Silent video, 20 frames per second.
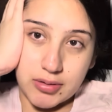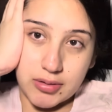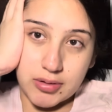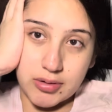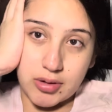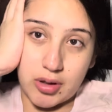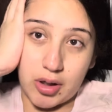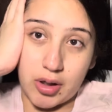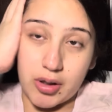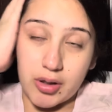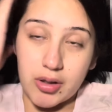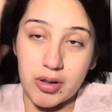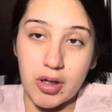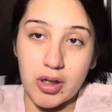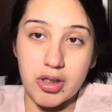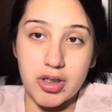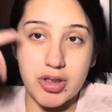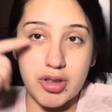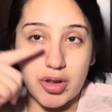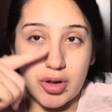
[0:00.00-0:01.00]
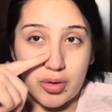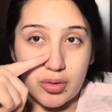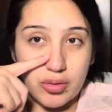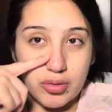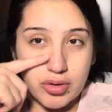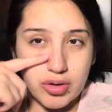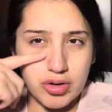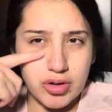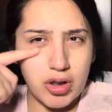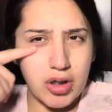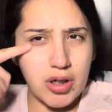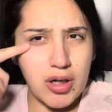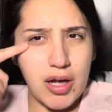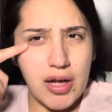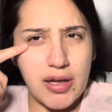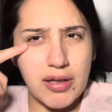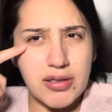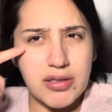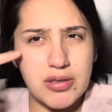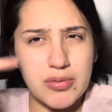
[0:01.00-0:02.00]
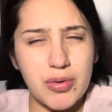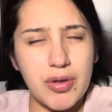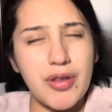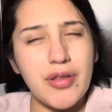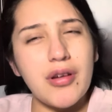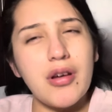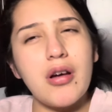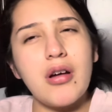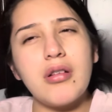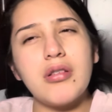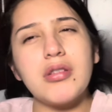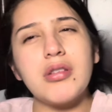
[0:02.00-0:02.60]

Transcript: dark circles, dark eyes. What are they called?